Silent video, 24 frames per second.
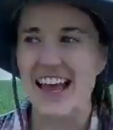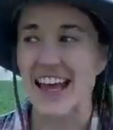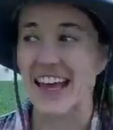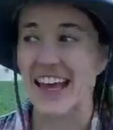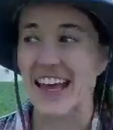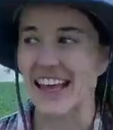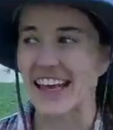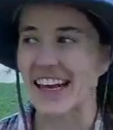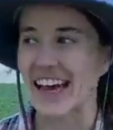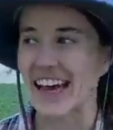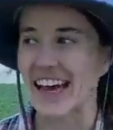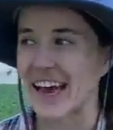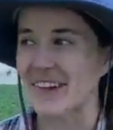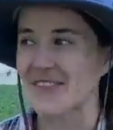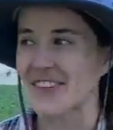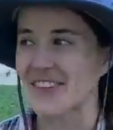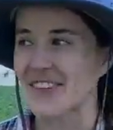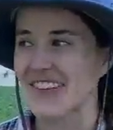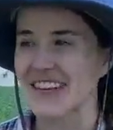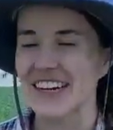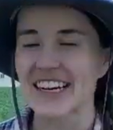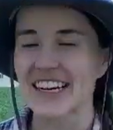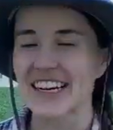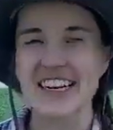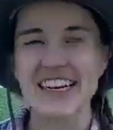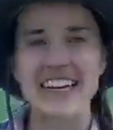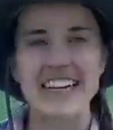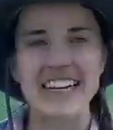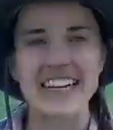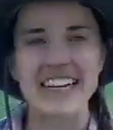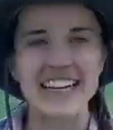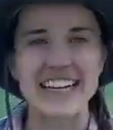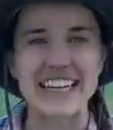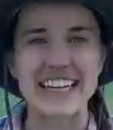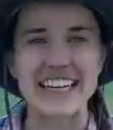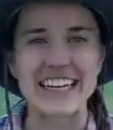and I'm here
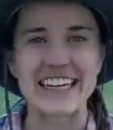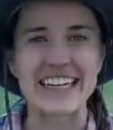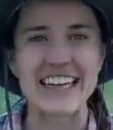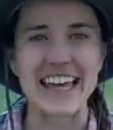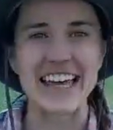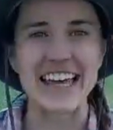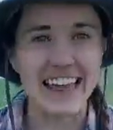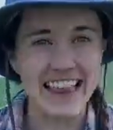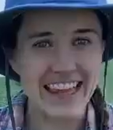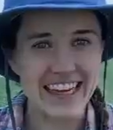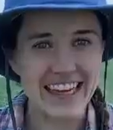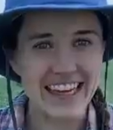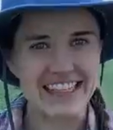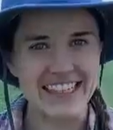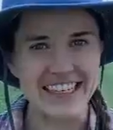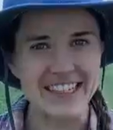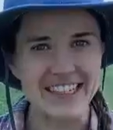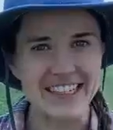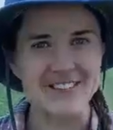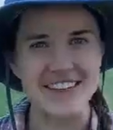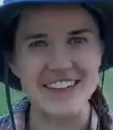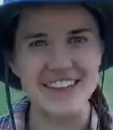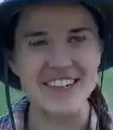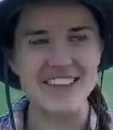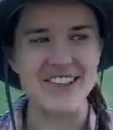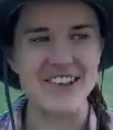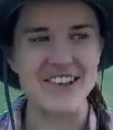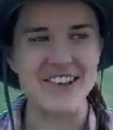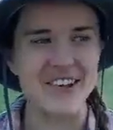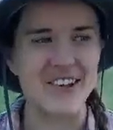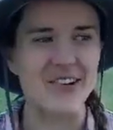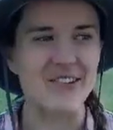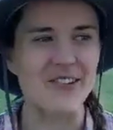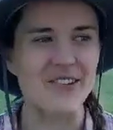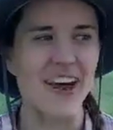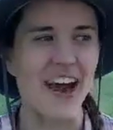in Kensington,
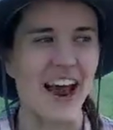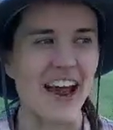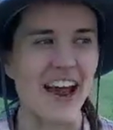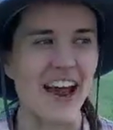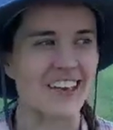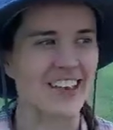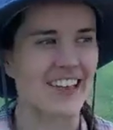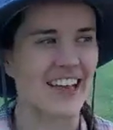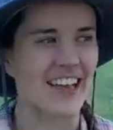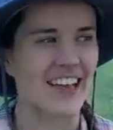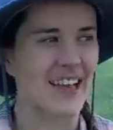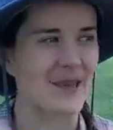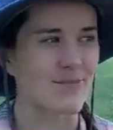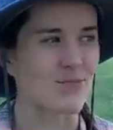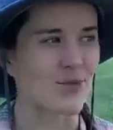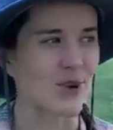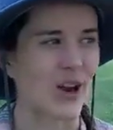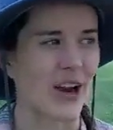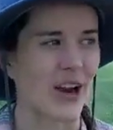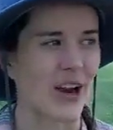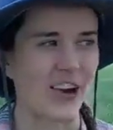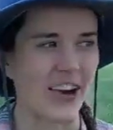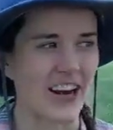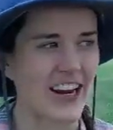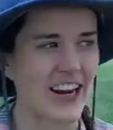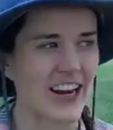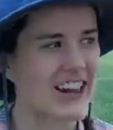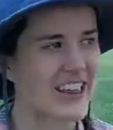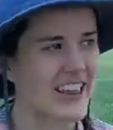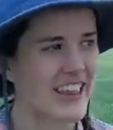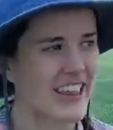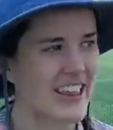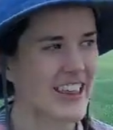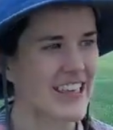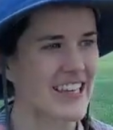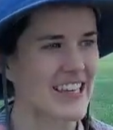Minnesota, where I study
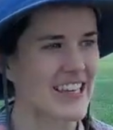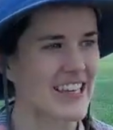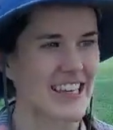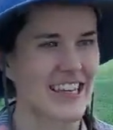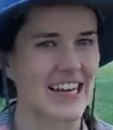prairies.